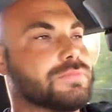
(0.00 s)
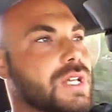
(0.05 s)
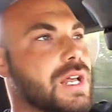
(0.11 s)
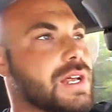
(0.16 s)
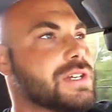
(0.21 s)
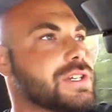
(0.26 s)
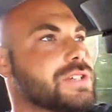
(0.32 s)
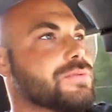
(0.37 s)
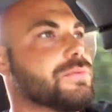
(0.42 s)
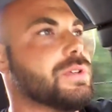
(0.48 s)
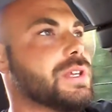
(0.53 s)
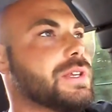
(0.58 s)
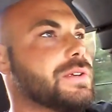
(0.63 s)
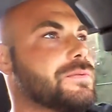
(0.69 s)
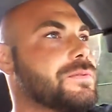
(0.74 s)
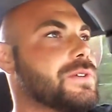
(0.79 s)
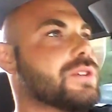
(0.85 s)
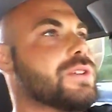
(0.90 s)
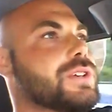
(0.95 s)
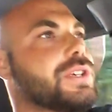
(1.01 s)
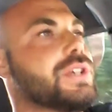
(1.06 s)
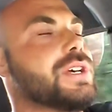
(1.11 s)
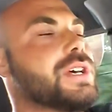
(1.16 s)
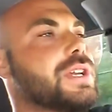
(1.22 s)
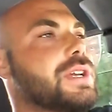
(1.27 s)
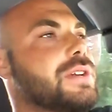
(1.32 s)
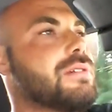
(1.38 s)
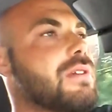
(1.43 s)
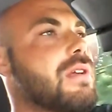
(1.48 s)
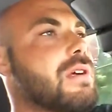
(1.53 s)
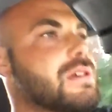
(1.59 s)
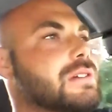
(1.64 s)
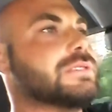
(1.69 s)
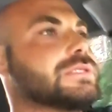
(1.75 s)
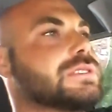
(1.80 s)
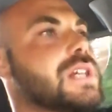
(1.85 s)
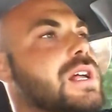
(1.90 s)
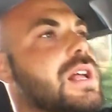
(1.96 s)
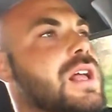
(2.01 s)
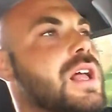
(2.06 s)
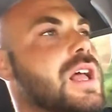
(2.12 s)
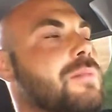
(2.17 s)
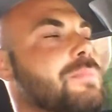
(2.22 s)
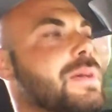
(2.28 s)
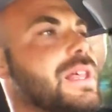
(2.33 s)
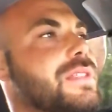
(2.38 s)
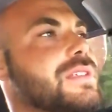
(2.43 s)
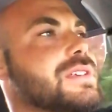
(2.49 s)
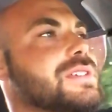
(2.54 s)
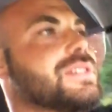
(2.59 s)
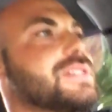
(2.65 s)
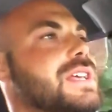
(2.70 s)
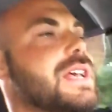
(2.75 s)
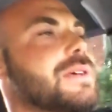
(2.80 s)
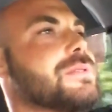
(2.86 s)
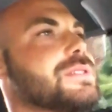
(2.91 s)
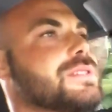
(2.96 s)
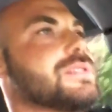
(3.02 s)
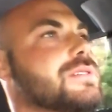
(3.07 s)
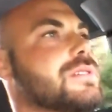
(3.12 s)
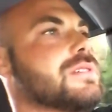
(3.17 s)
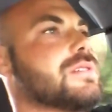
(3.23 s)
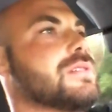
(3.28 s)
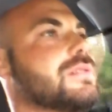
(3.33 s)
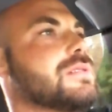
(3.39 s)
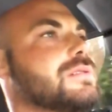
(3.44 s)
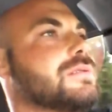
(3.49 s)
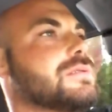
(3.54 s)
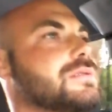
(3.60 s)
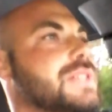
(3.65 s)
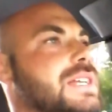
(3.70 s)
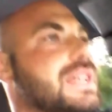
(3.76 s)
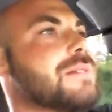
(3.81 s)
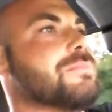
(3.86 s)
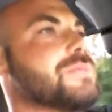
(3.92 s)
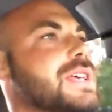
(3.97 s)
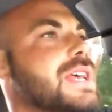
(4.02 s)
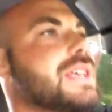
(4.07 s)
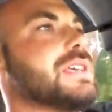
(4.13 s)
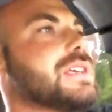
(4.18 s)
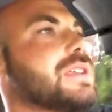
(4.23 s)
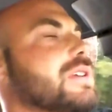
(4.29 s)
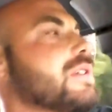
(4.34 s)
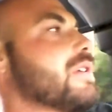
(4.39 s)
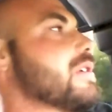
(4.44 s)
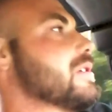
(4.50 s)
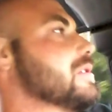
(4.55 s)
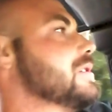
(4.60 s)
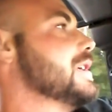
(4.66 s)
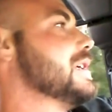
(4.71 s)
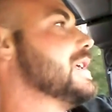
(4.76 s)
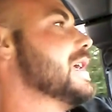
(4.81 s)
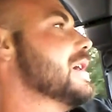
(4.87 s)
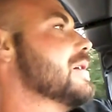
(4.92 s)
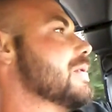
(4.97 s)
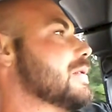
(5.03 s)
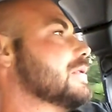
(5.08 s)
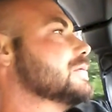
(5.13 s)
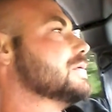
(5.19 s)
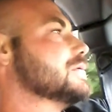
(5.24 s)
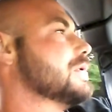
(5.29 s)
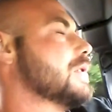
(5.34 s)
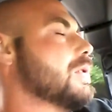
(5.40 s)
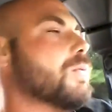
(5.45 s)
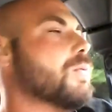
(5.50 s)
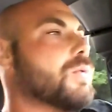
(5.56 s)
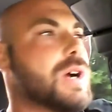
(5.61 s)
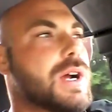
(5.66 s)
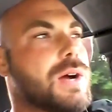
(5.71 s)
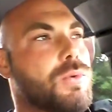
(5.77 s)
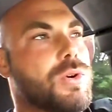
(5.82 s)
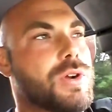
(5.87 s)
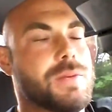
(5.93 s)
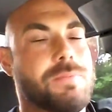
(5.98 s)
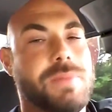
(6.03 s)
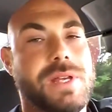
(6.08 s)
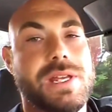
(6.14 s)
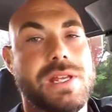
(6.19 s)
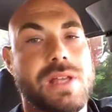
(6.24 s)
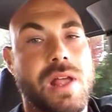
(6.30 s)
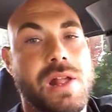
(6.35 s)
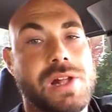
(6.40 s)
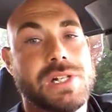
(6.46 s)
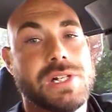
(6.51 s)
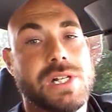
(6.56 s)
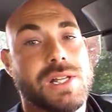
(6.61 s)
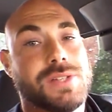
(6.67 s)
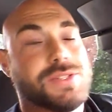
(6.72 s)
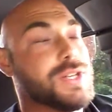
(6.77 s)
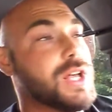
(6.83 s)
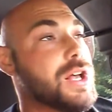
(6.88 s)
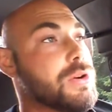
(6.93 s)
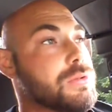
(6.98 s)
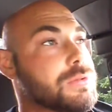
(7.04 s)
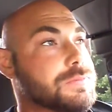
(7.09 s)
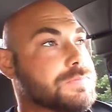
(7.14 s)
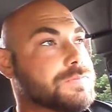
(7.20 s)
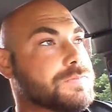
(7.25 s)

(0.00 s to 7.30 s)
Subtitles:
I just really feel good about the steps that I'm taking to get where I want to be. So,